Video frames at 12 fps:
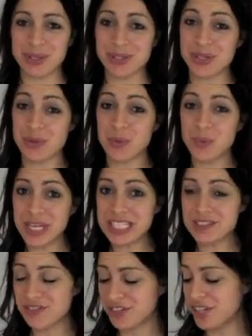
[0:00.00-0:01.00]
So
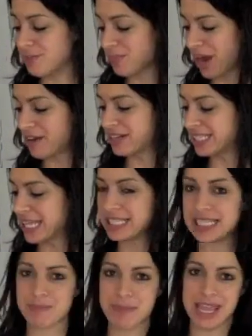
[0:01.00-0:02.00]
wheat-free brownies, that's
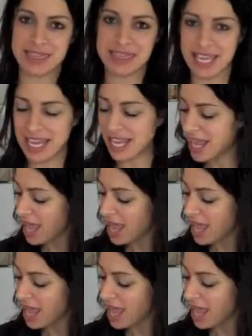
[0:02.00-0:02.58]
the main thing.